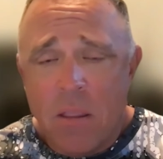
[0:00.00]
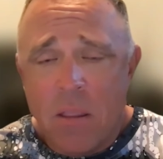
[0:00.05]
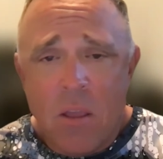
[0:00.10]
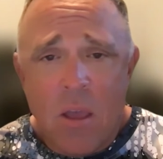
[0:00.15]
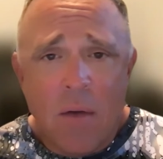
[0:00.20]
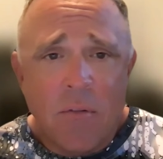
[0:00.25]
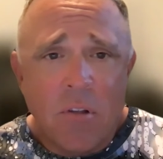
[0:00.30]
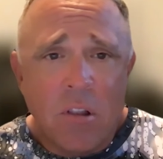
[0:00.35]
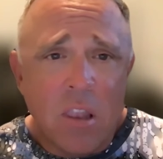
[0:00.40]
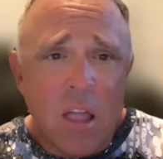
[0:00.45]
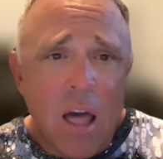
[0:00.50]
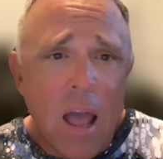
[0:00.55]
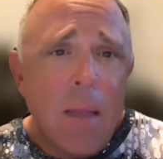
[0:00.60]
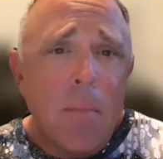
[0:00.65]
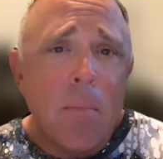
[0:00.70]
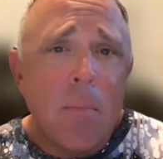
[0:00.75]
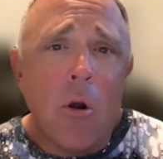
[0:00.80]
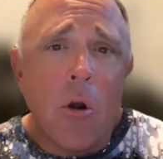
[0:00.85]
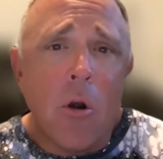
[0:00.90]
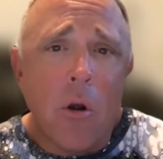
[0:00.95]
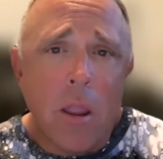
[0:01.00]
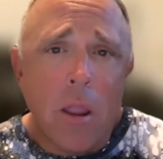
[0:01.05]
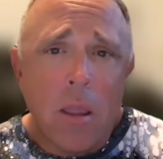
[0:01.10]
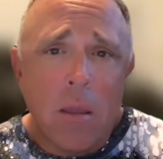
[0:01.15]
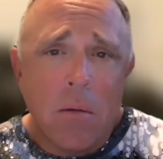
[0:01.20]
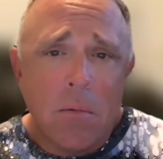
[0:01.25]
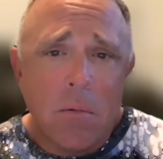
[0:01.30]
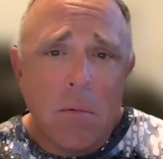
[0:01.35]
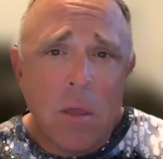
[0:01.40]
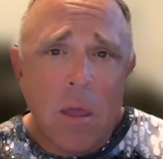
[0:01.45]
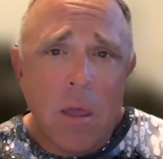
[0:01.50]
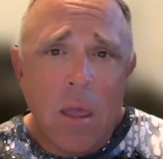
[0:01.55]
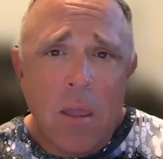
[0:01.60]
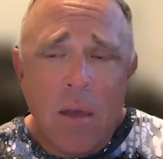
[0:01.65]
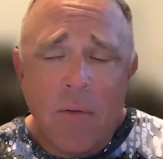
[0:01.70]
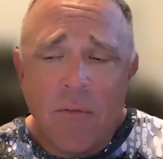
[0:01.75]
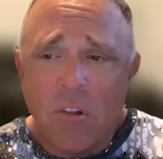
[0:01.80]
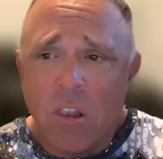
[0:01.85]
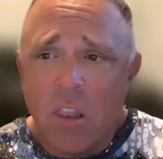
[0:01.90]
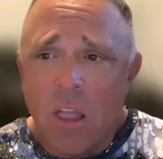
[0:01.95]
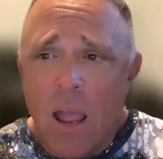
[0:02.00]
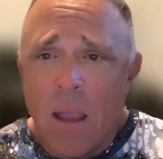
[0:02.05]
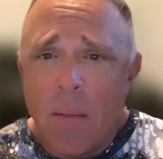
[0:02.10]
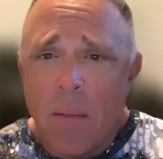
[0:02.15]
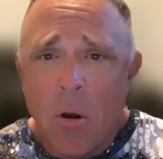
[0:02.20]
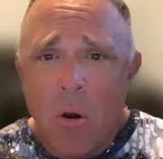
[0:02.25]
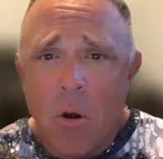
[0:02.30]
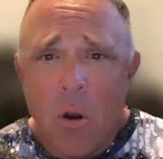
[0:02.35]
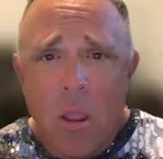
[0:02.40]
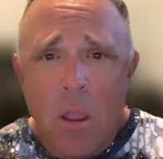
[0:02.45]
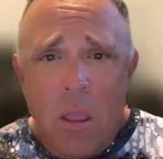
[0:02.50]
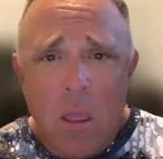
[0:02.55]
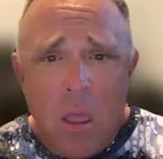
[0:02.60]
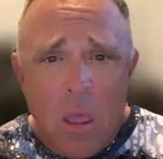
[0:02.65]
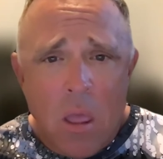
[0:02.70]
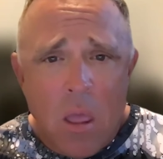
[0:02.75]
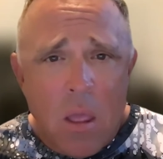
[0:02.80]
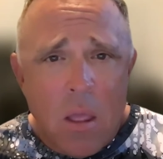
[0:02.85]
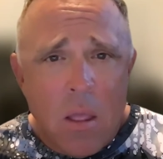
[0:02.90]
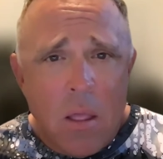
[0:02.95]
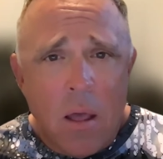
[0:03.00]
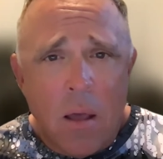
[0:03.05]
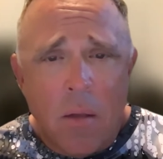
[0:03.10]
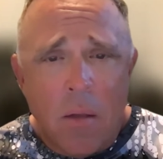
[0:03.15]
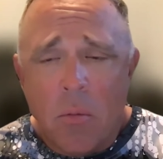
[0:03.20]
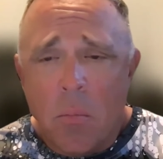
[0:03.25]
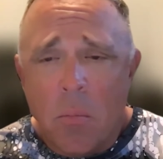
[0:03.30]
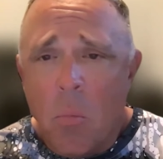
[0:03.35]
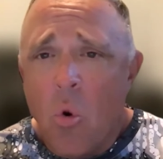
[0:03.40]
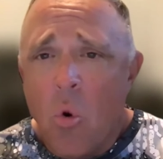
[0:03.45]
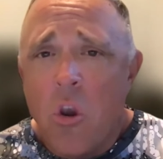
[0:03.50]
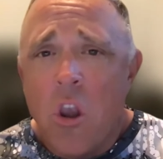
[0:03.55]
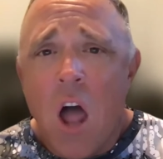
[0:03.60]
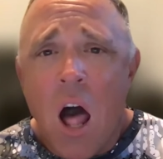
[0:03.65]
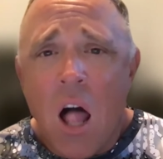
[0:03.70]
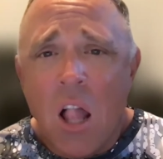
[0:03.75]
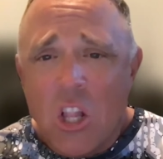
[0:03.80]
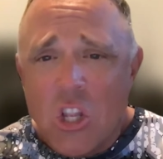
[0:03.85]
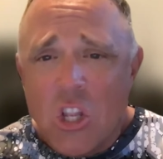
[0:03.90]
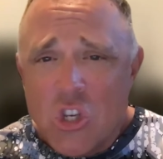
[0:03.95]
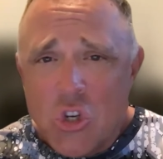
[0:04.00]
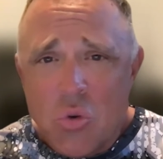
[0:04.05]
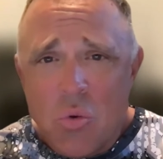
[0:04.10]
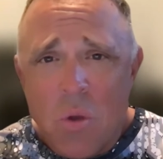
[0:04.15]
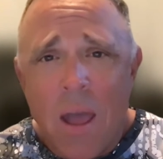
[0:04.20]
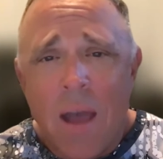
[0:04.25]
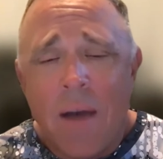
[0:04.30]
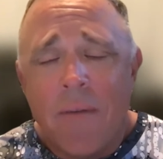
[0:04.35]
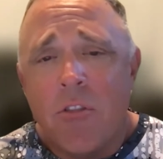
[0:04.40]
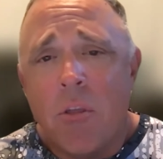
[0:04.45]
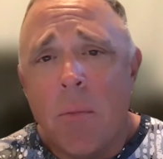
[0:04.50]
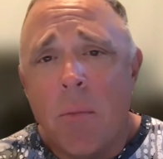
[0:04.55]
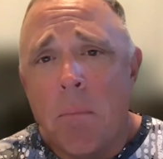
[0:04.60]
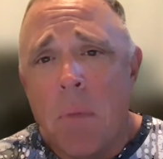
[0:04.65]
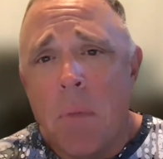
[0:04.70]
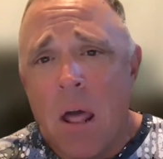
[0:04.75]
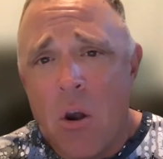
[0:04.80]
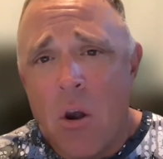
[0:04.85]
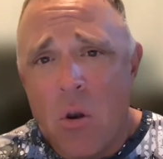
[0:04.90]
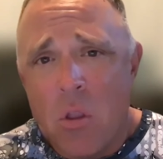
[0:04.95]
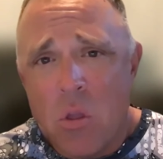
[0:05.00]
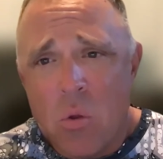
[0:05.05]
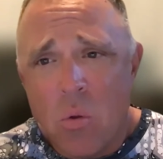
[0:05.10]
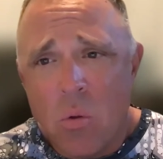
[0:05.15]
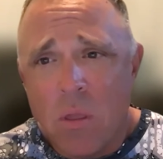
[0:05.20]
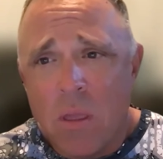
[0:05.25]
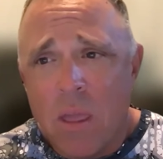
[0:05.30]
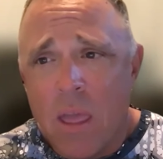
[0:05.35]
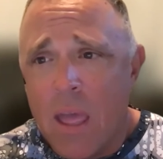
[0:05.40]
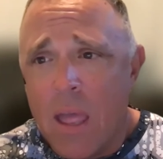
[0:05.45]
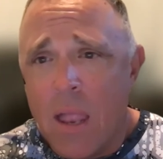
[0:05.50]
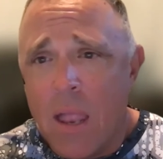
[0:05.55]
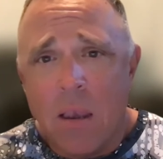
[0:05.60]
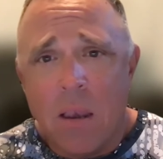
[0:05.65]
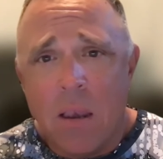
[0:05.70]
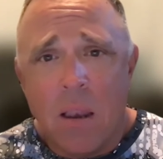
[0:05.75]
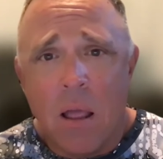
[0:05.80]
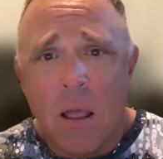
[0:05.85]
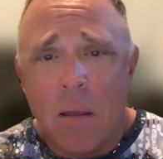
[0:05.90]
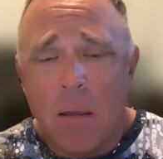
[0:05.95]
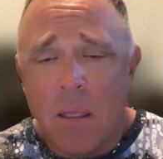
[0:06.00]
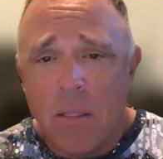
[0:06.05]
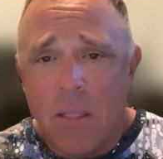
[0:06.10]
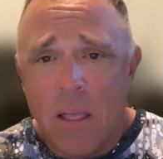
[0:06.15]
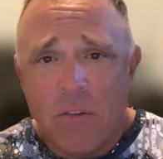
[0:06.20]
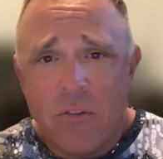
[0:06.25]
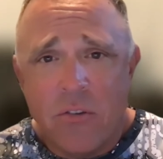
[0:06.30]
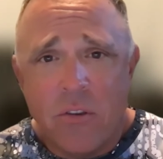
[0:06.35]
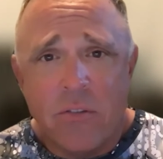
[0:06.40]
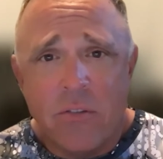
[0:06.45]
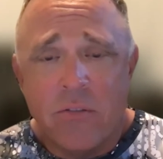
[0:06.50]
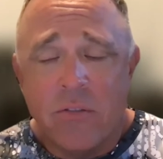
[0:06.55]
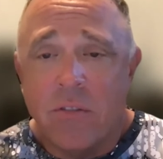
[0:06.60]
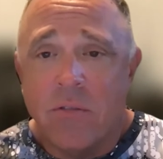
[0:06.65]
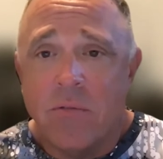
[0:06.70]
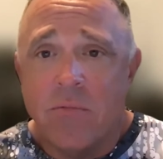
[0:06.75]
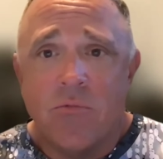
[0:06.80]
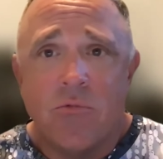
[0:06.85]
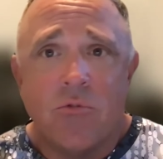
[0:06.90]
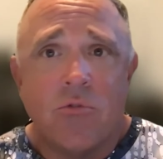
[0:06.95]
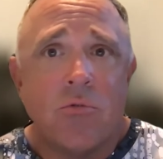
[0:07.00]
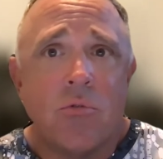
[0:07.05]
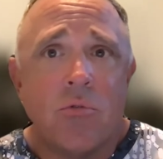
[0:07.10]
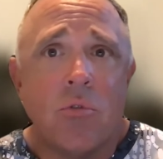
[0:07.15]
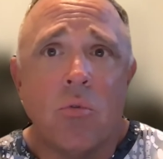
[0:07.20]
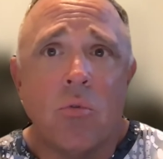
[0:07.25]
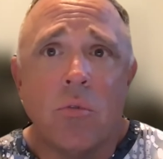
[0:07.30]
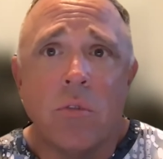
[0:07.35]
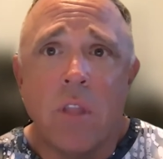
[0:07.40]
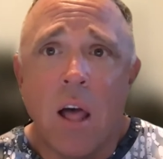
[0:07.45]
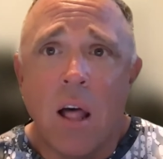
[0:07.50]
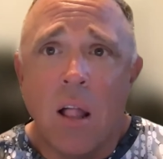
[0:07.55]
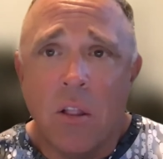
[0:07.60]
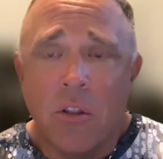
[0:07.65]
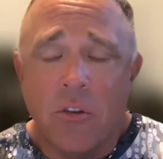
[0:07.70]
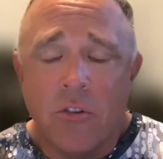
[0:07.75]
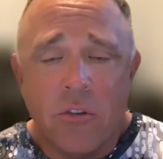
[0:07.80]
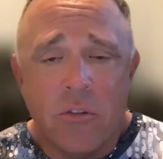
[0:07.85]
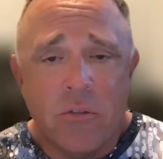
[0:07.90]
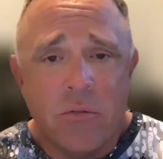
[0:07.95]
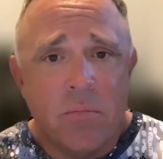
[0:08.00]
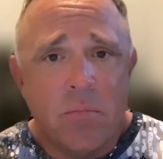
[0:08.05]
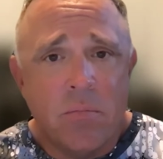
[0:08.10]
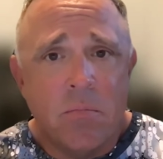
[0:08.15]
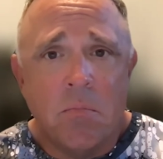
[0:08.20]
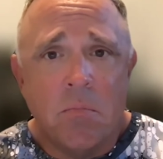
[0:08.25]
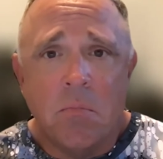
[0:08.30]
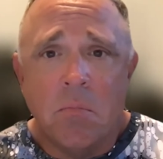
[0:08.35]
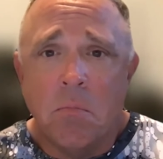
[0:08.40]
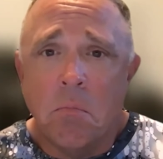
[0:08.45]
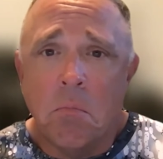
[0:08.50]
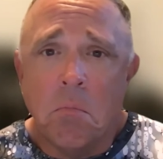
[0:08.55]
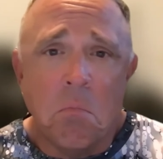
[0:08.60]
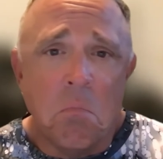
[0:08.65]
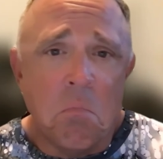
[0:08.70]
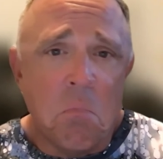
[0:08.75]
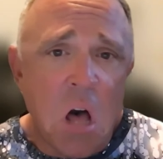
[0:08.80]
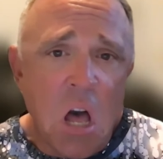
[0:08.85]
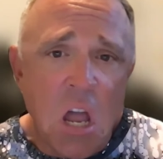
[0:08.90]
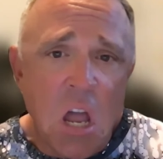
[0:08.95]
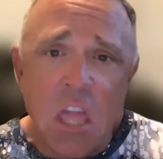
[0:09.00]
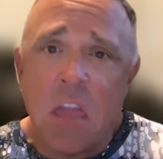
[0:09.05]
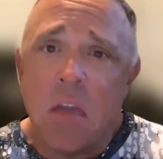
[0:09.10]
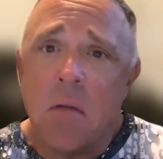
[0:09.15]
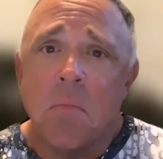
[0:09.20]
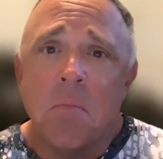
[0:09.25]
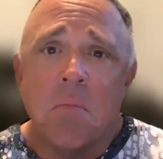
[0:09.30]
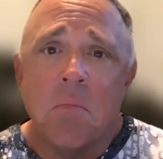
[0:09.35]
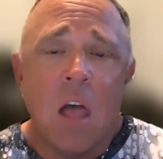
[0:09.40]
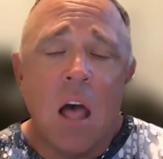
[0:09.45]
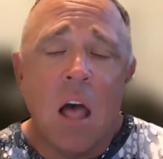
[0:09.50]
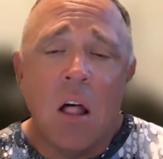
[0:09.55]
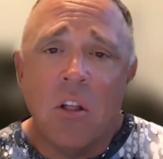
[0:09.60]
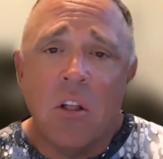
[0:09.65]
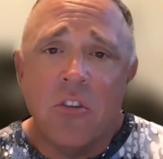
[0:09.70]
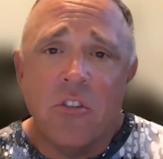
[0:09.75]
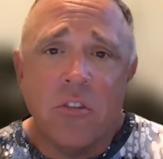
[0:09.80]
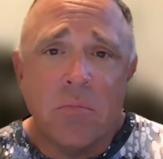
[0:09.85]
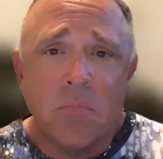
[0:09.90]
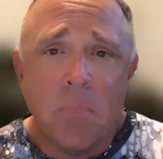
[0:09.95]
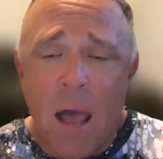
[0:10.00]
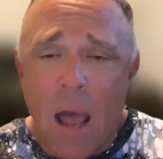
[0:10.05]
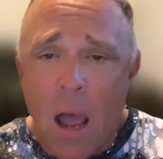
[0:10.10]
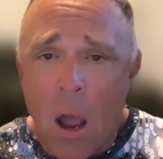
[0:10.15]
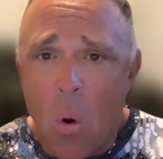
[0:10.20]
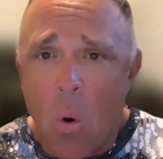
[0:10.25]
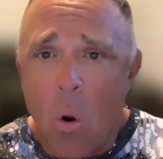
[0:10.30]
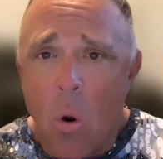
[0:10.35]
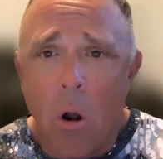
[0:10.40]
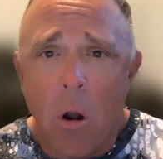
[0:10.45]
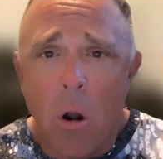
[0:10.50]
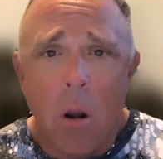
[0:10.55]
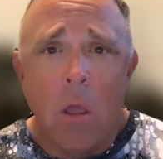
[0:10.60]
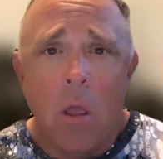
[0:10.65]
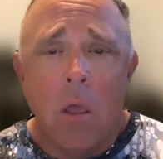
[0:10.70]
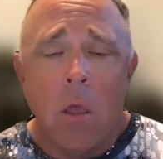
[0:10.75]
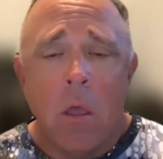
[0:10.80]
You have a library, okay? You have a library. The more knowledge you have, the better you get. I mean, that's just truth. Knowledge is money. Knowledge is power.